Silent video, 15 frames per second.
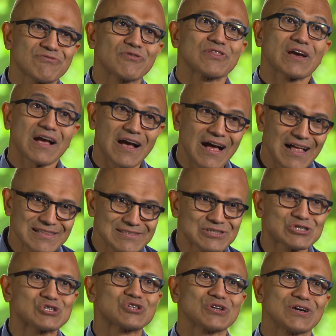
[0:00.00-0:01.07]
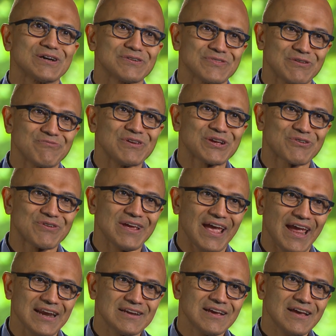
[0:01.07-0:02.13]
for the culture that we
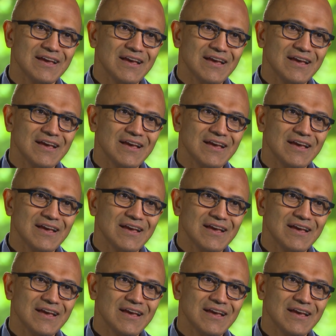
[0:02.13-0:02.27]
create.